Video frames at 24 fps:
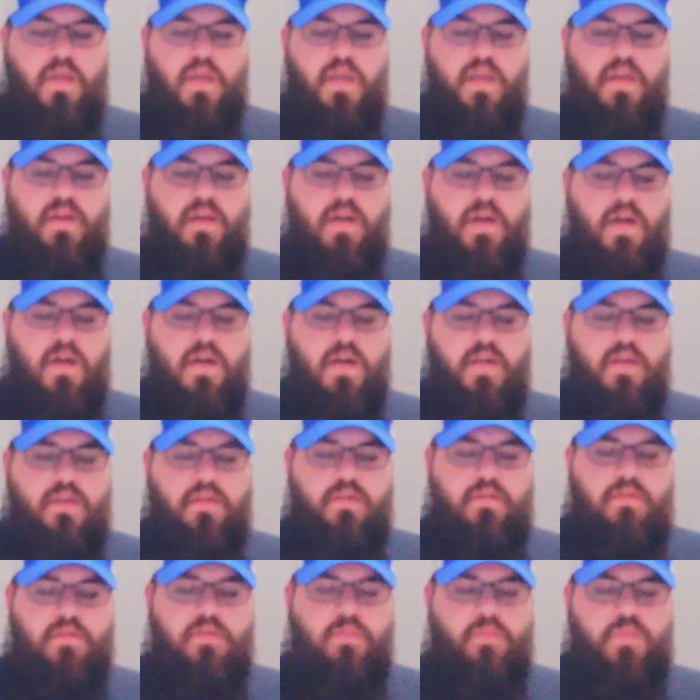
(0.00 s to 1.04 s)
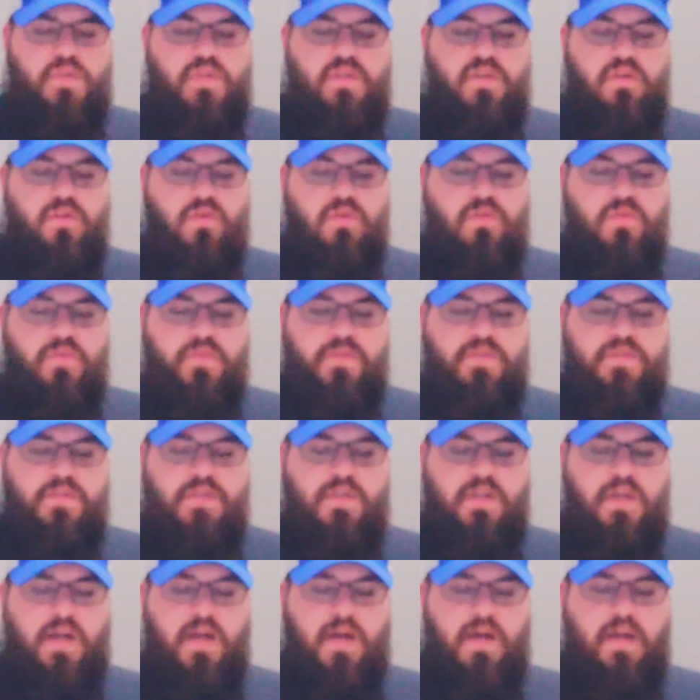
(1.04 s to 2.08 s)
And I, behold,
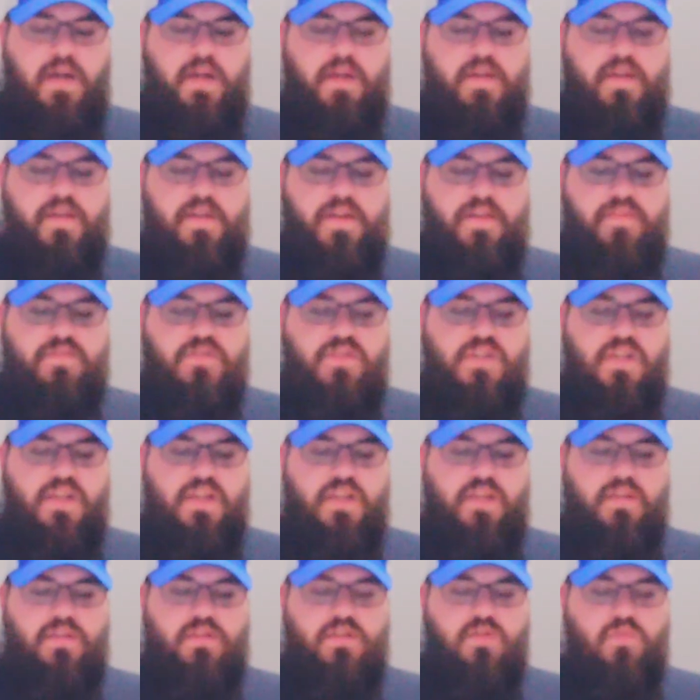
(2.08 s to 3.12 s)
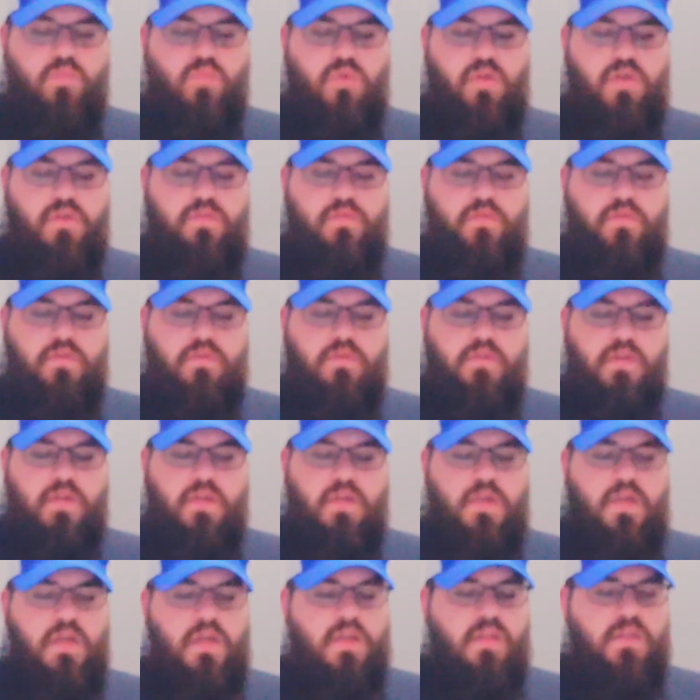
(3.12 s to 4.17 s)
I have taken your brethren,
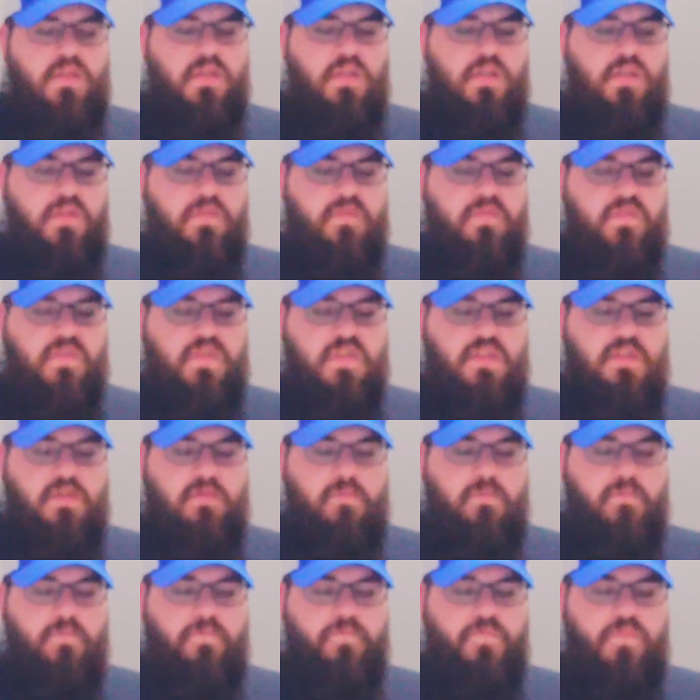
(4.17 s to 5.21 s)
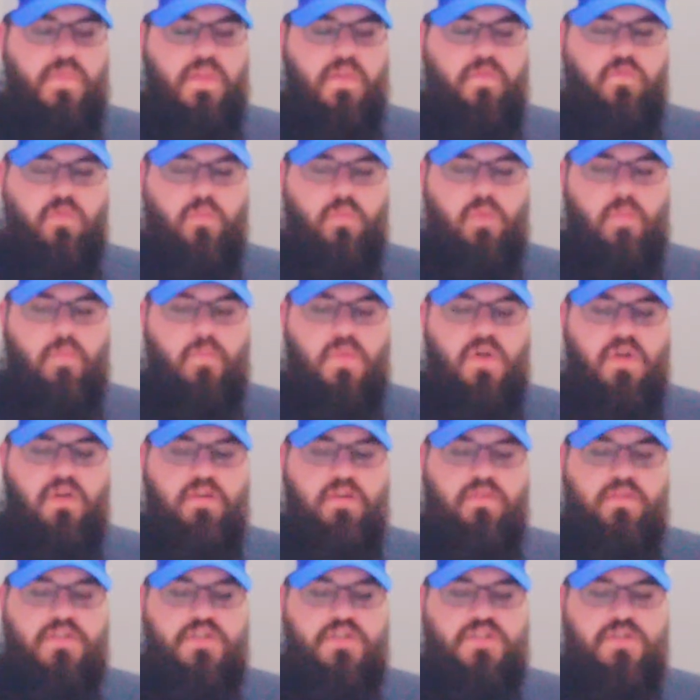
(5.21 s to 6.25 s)
the Levim, from
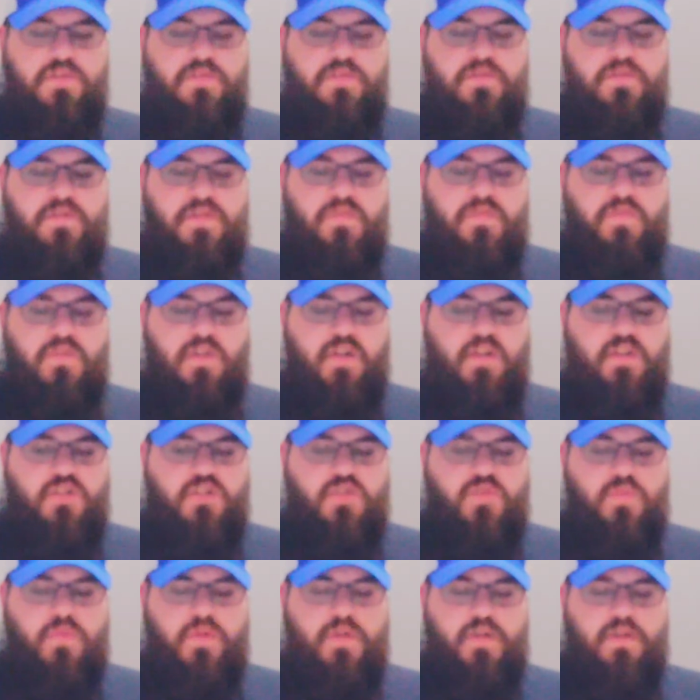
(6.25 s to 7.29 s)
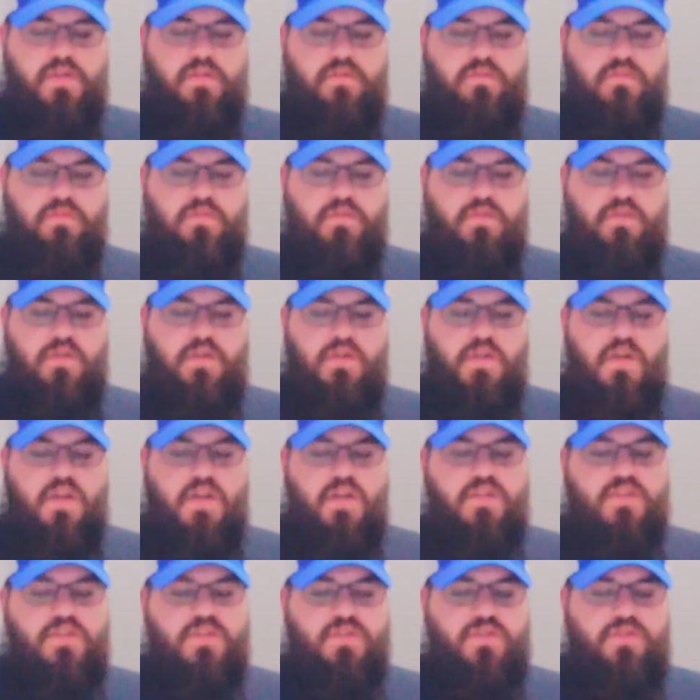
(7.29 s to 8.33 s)
among the children of Yashrael.
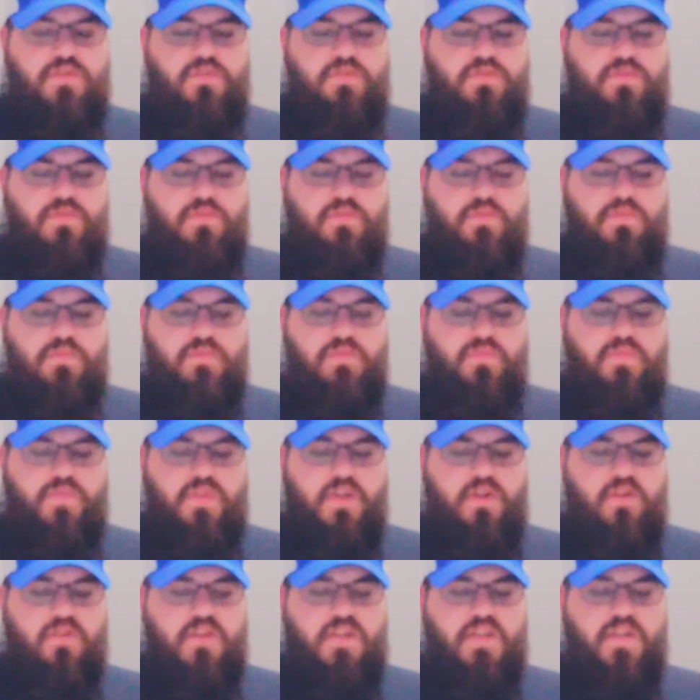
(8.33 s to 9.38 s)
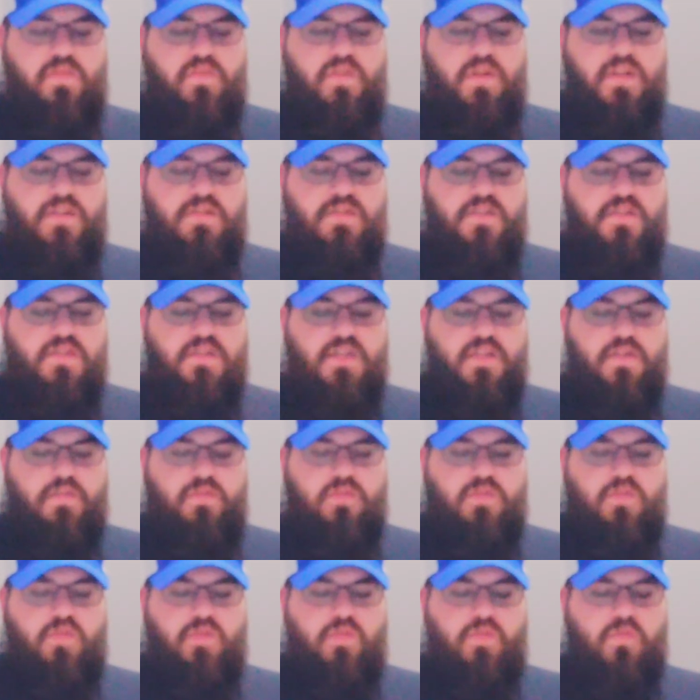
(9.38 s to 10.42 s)
To you they are given as a
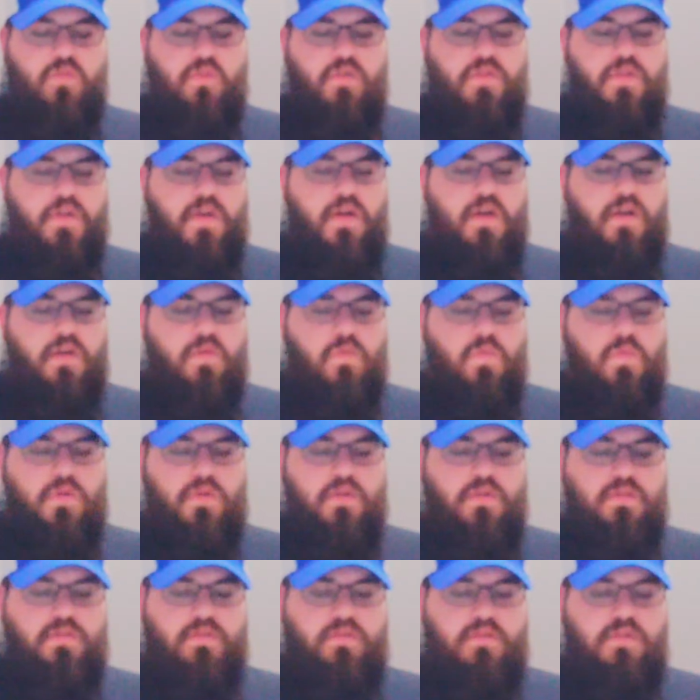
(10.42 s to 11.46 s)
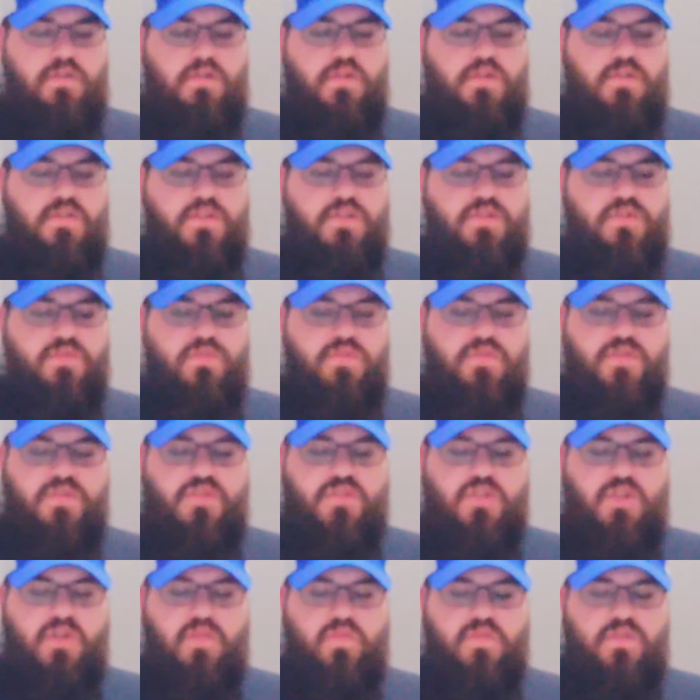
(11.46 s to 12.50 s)
gift for Yahweh, to do the
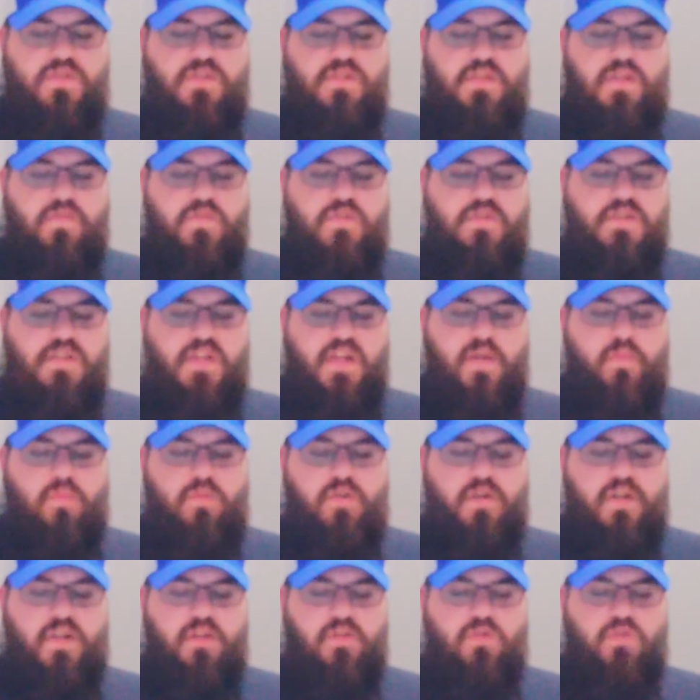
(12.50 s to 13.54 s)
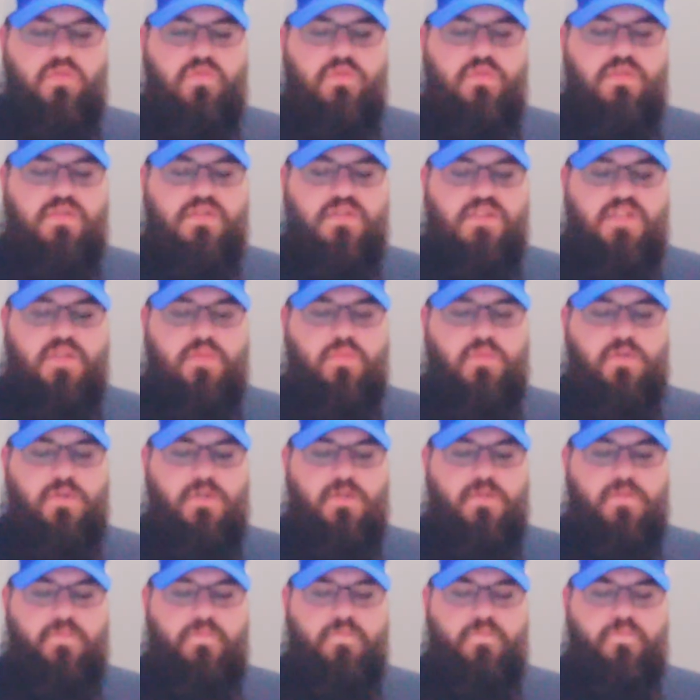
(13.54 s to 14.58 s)
service of the tabernacle of the
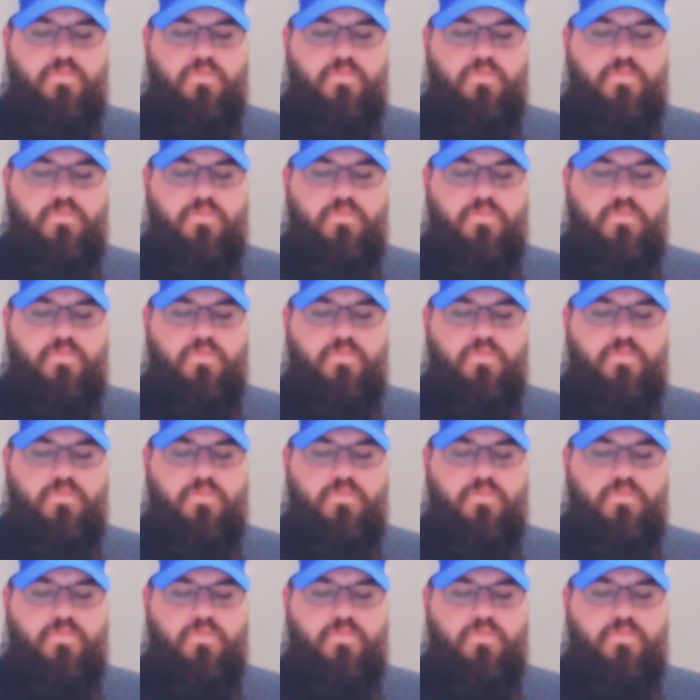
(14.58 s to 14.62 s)
assembly.